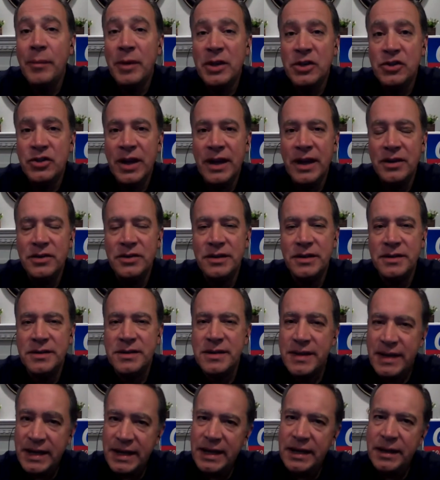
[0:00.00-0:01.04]
climate change
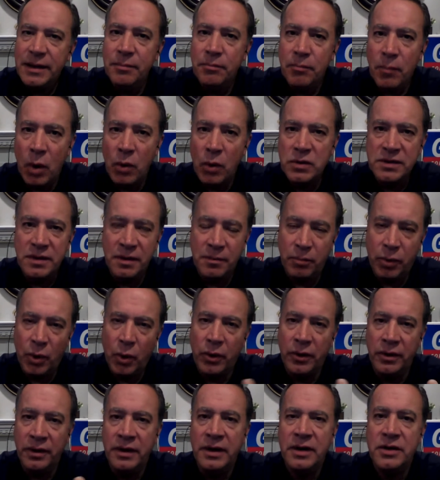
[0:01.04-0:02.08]
is the most
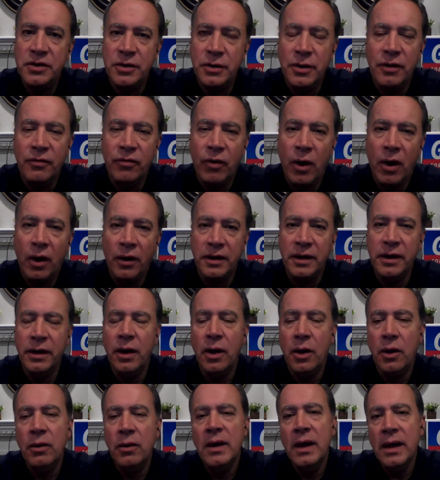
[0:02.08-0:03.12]
important issue of all. You
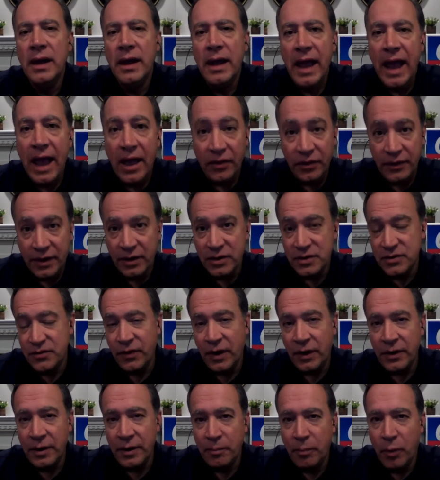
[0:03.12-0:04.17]
know, healthcare is
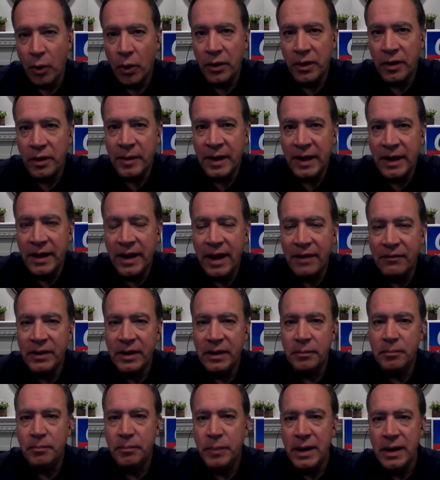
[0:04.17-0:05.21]
very important to me.
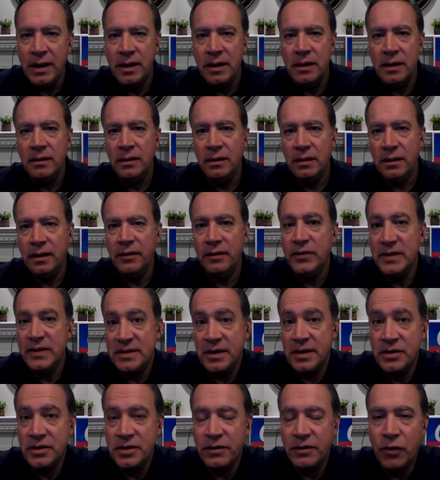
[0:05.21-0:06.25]
Having been a
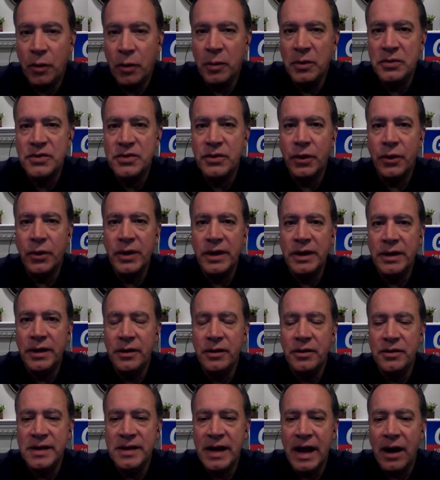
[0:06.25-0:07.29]
physician for almost 30
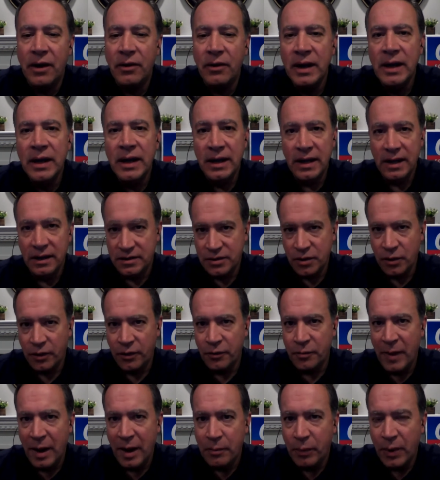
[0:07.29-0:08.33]
years now, it's
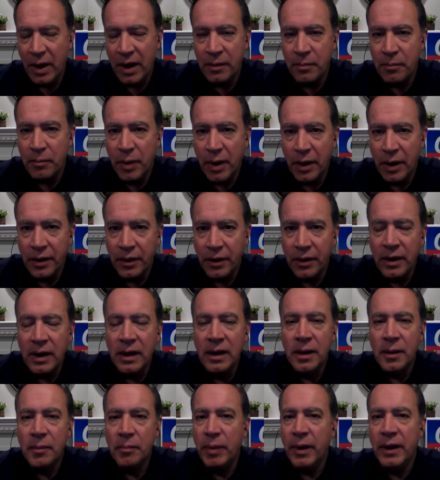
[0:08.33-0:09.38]
sort of my bread and butter,
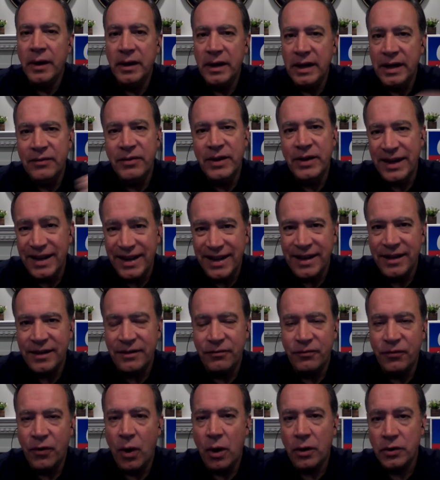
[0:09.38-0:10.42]
but even
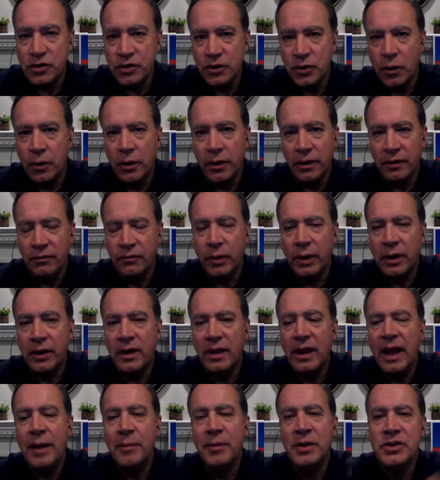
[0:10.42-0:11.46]
it falls short of where
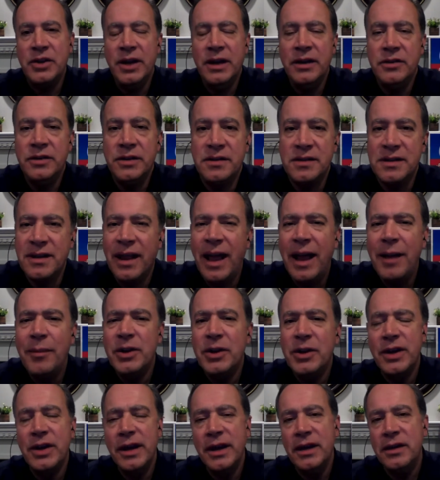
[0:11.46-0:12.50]
climate change is.
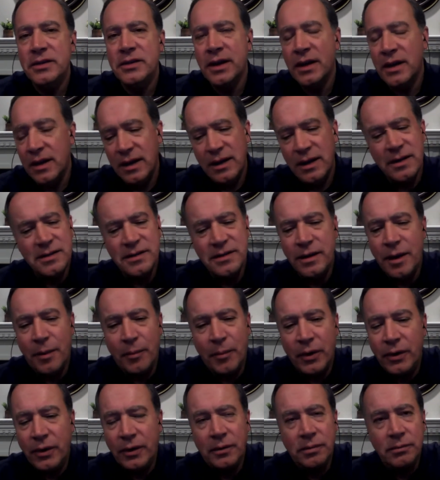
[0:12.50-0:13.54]
Climate change is
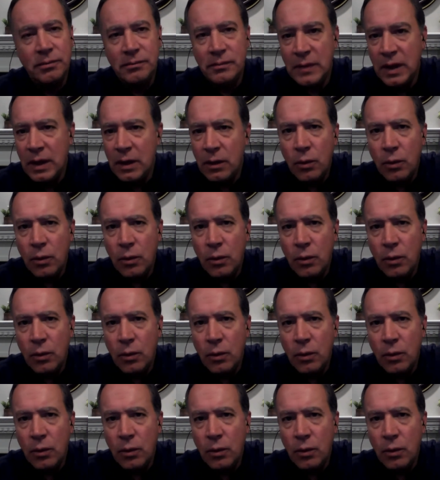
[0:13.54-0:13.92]
number